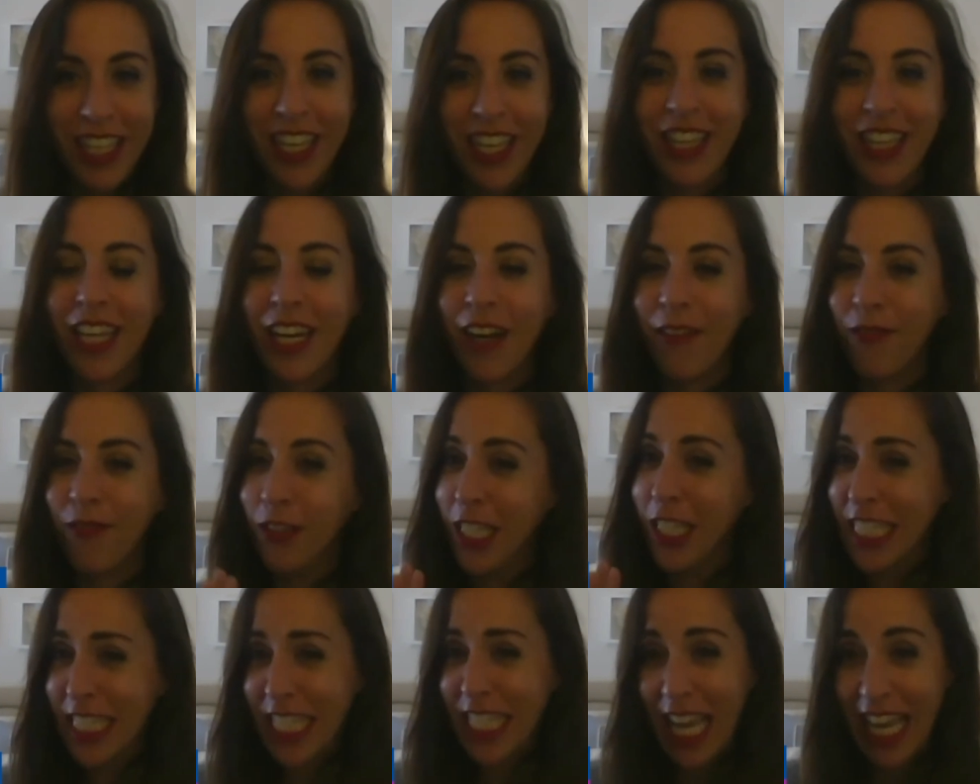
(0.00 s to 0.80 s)
that
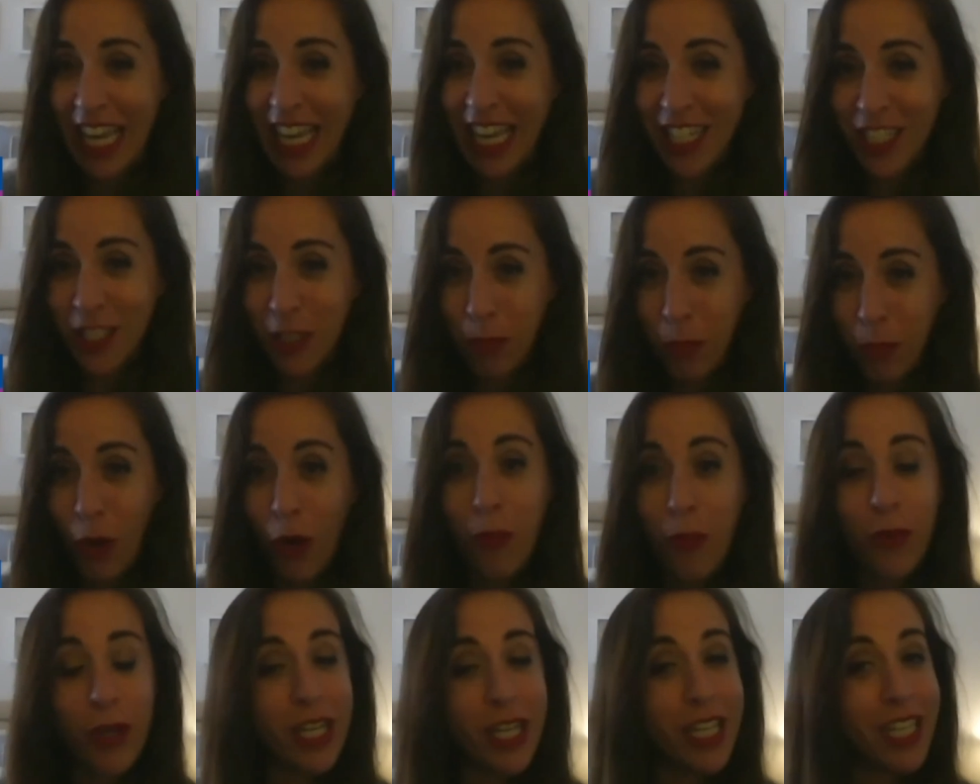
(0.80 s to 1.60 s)
everything's age
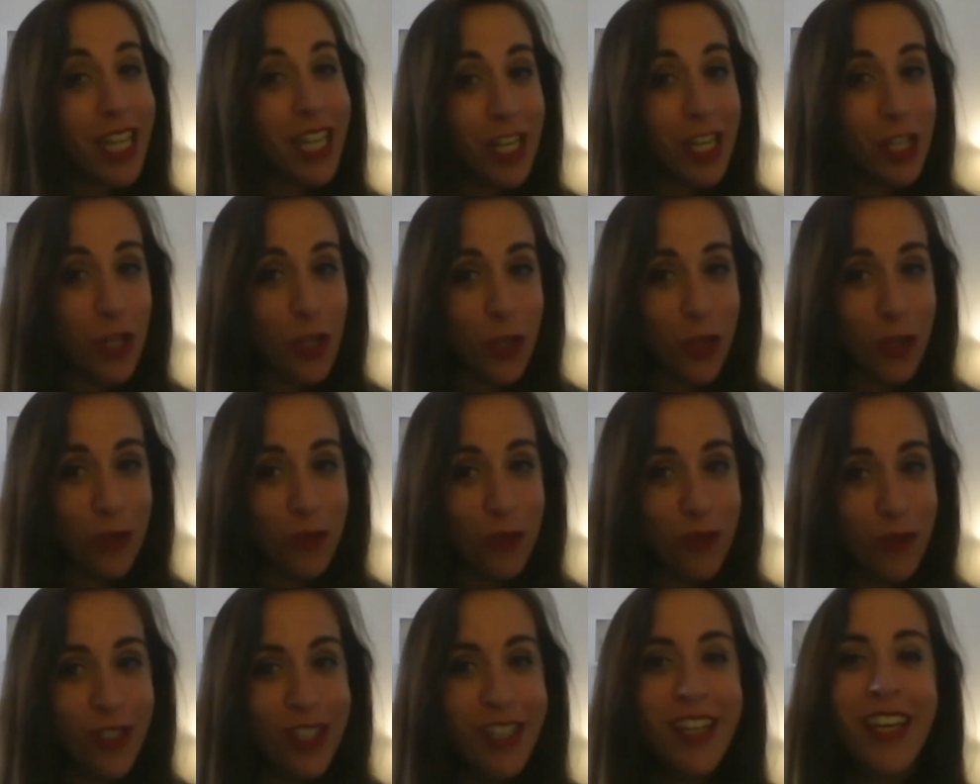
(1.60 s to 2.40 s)
appropriate and
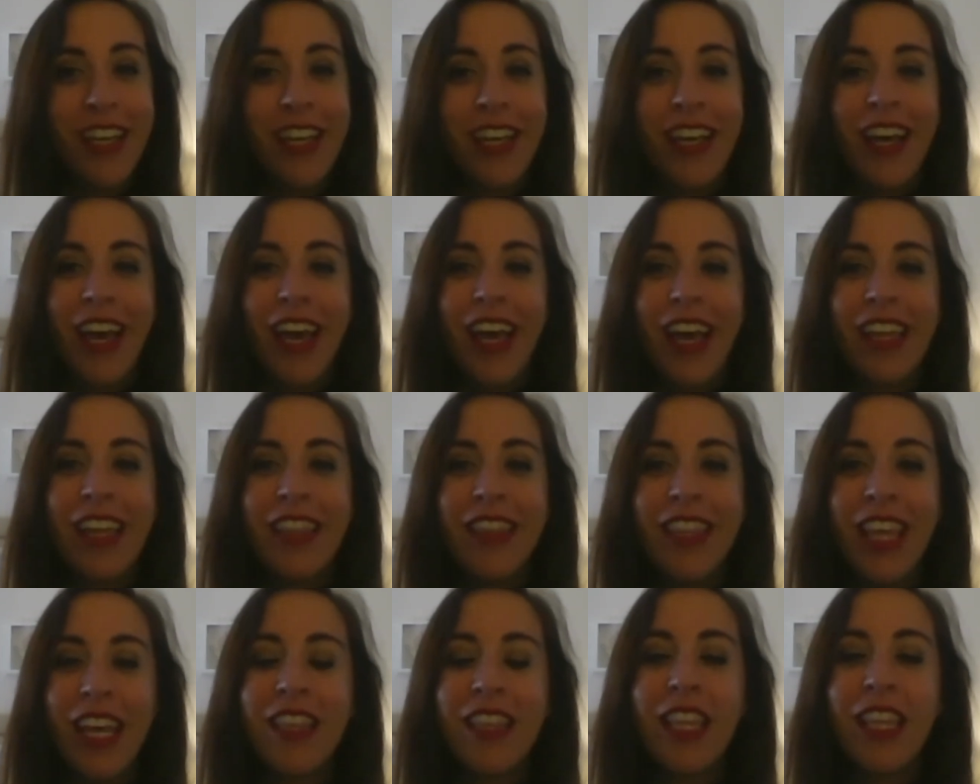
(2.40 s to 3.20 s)
new.
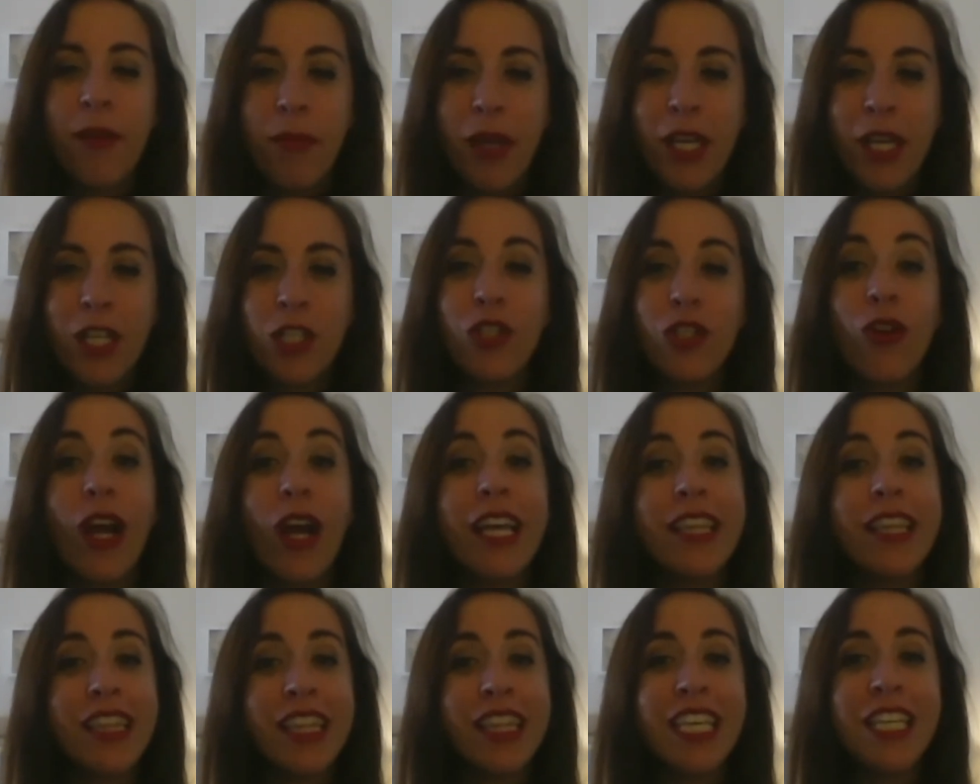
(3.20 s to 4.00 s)
And then they make sure
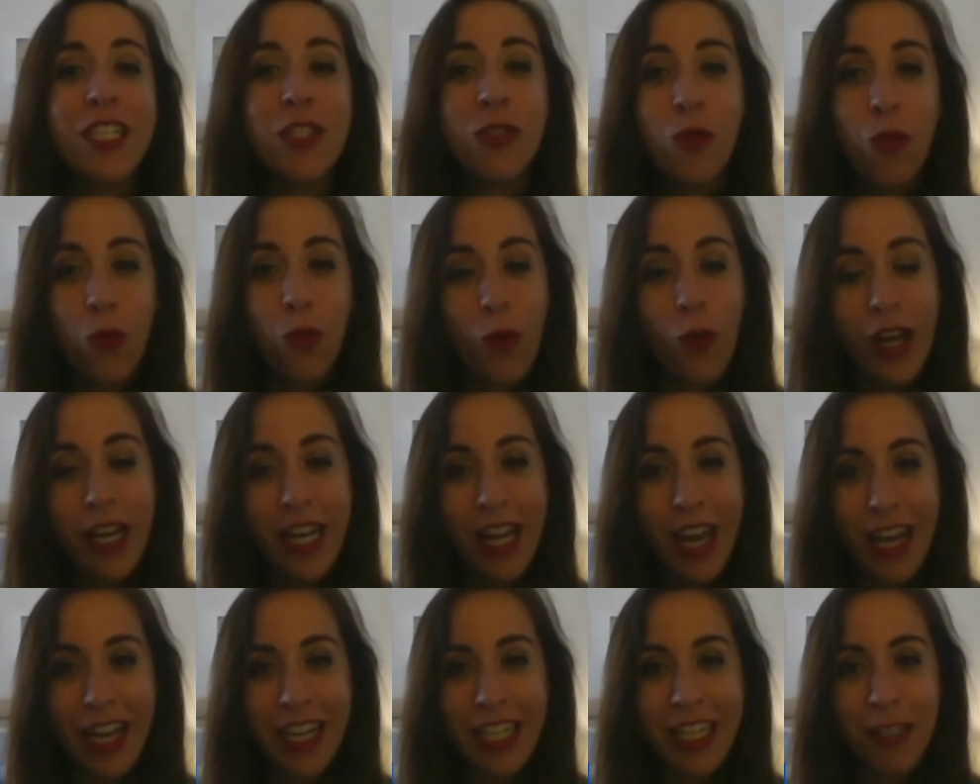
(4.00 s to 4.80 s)
at least one
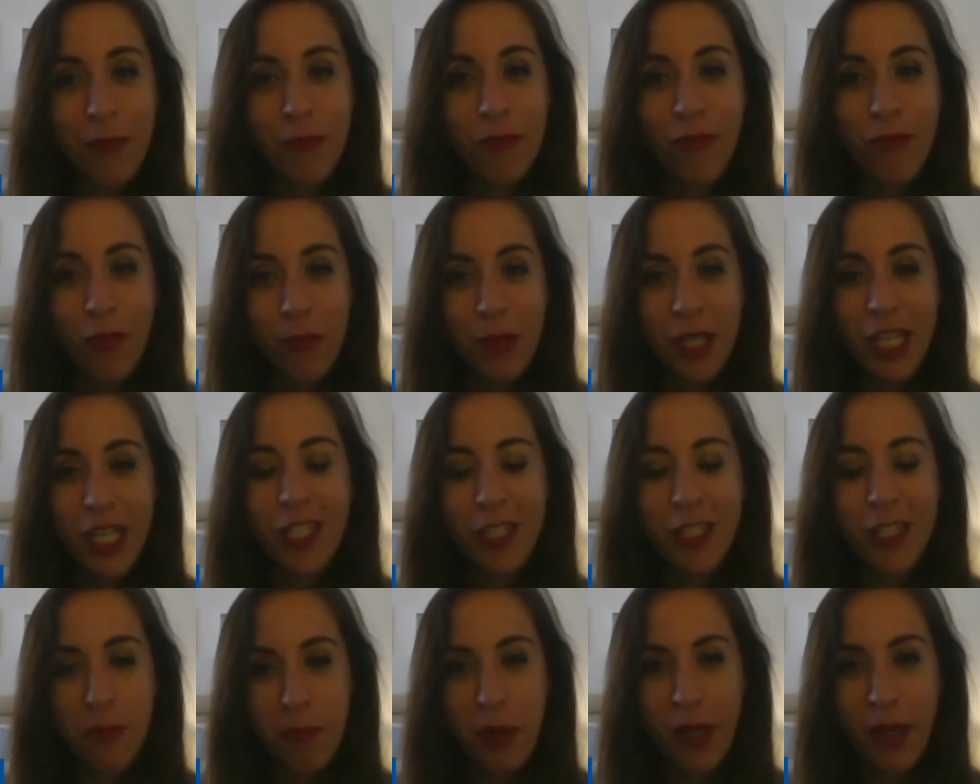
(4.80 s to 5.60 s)
item from
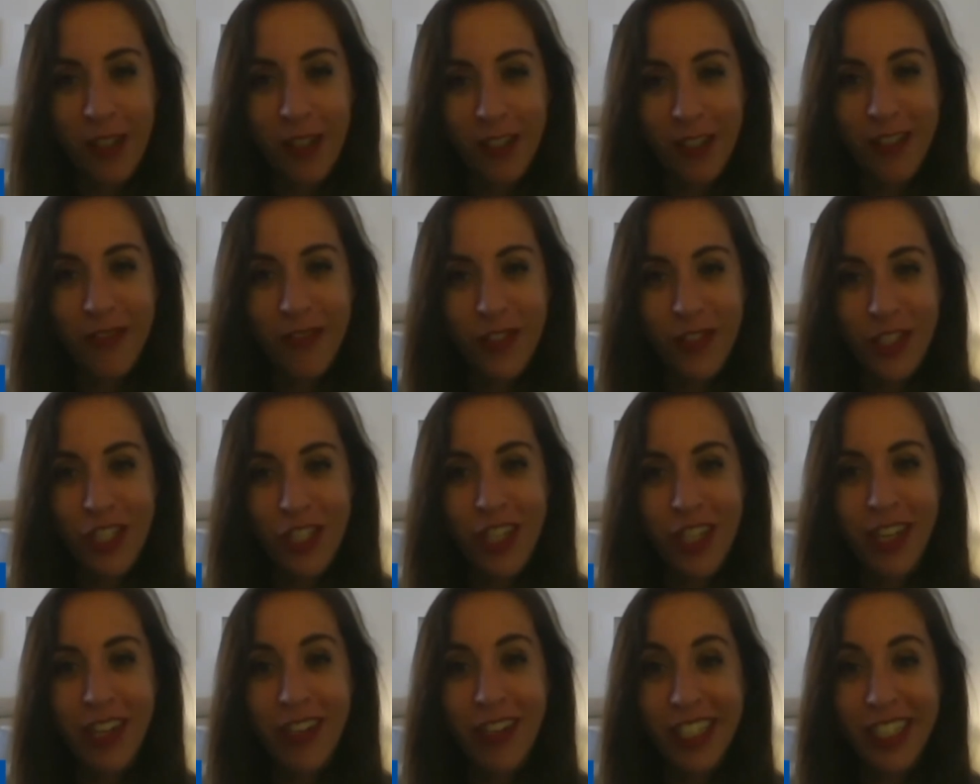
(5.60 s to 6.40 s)
each bundle of
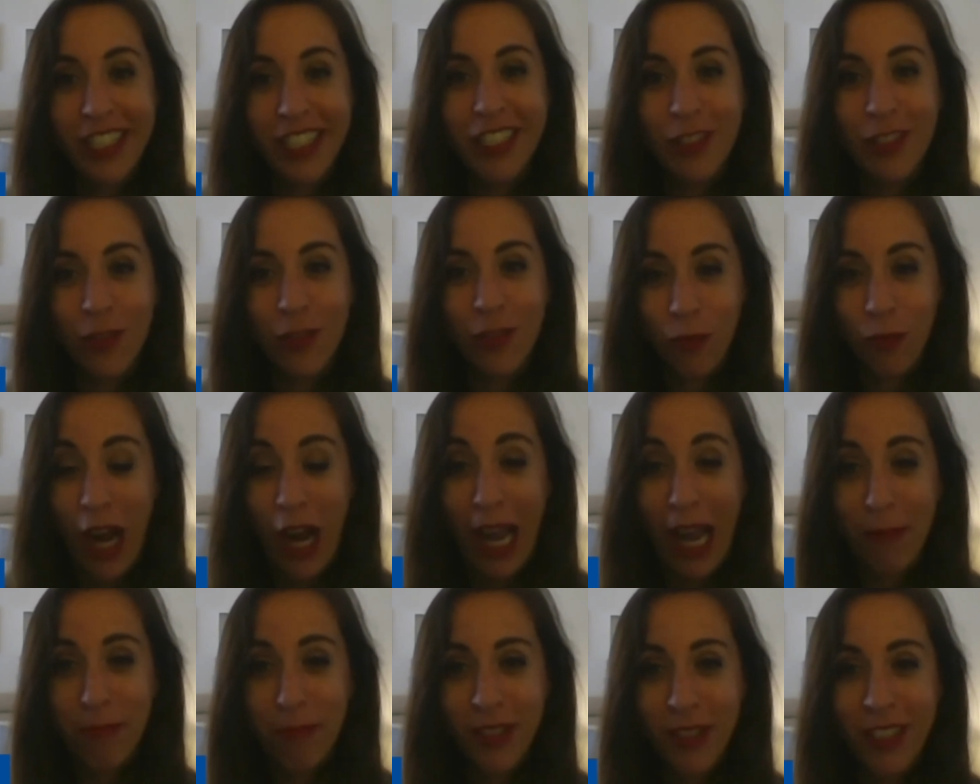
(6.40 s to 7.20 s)
cheer is
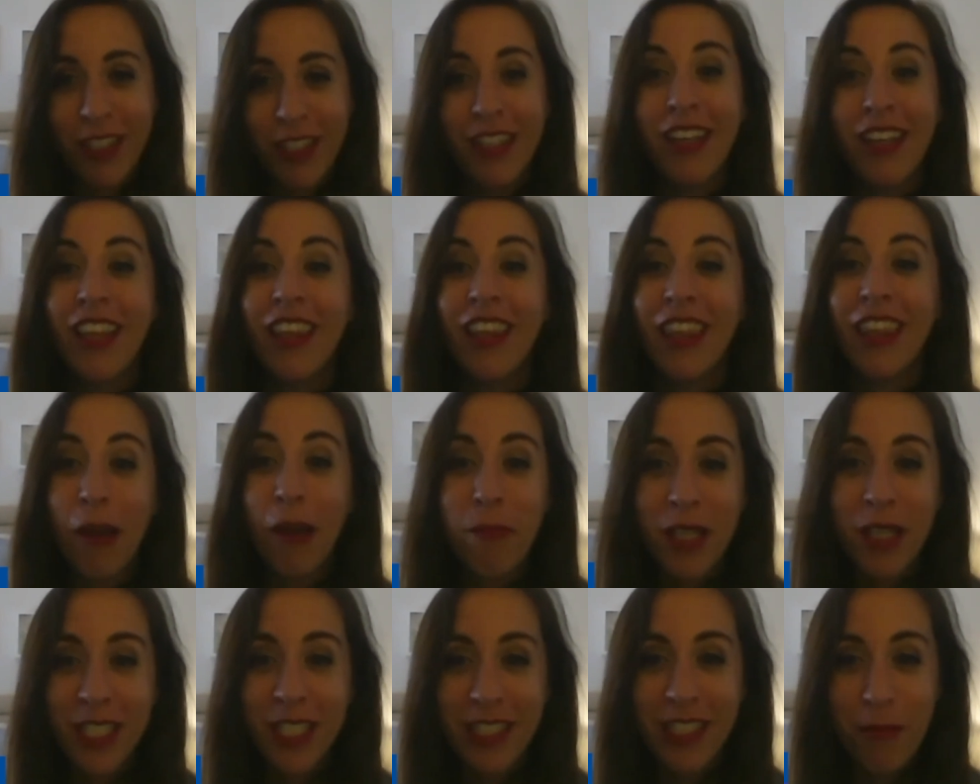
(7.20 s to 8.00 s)
wrapped. That
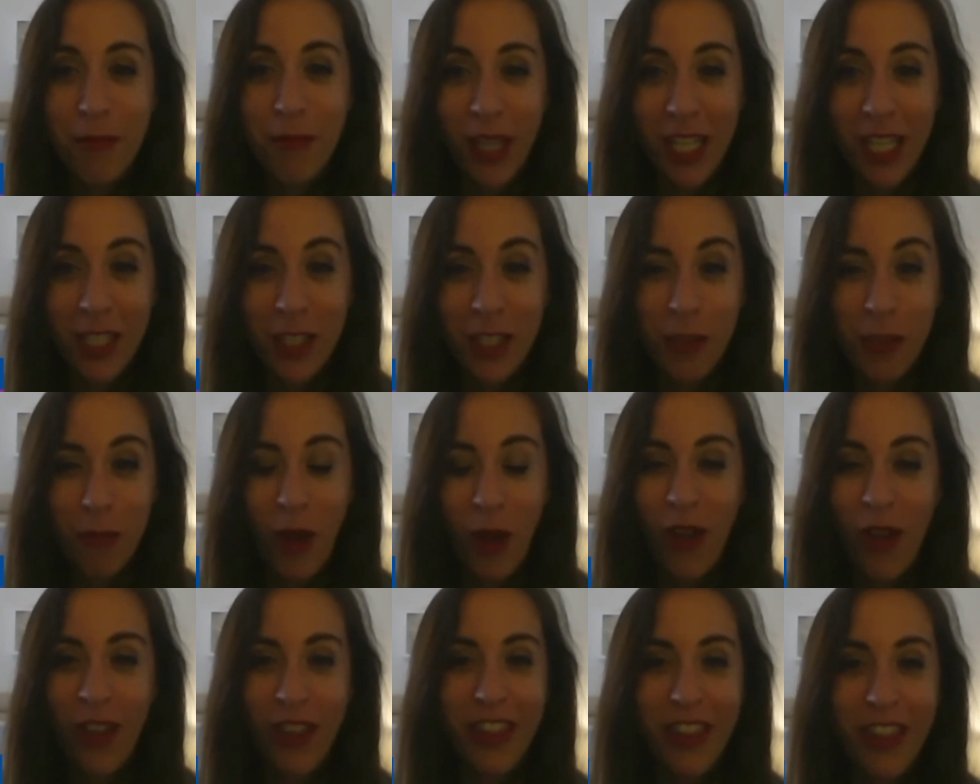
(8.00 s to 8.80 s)
may seem like a
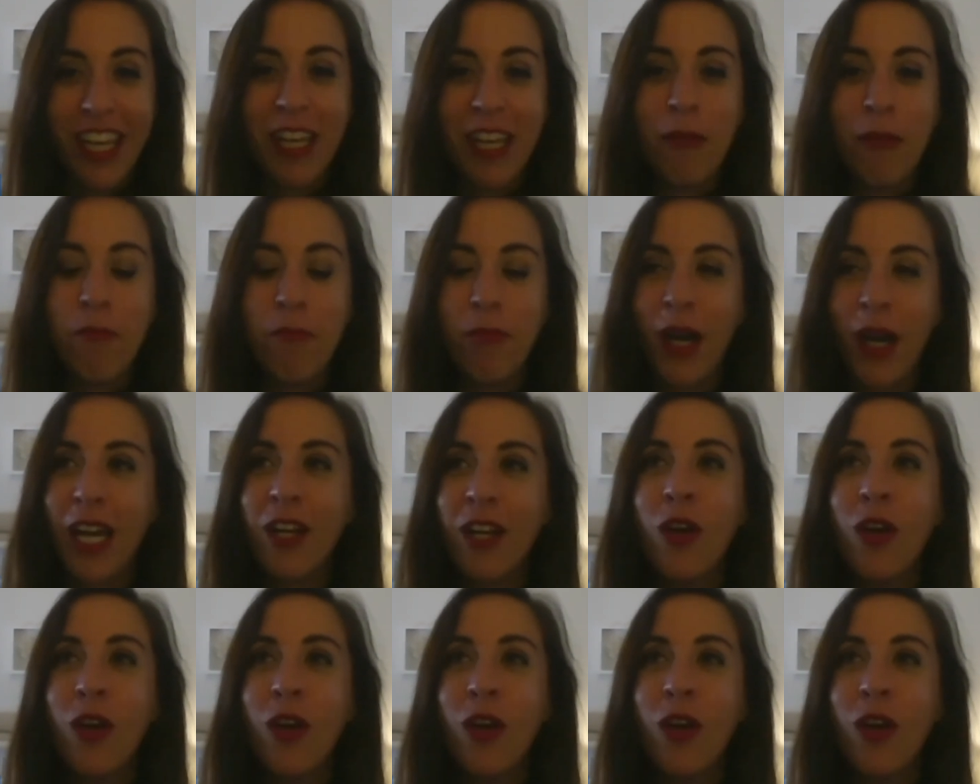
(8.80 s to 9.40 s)
small thing, but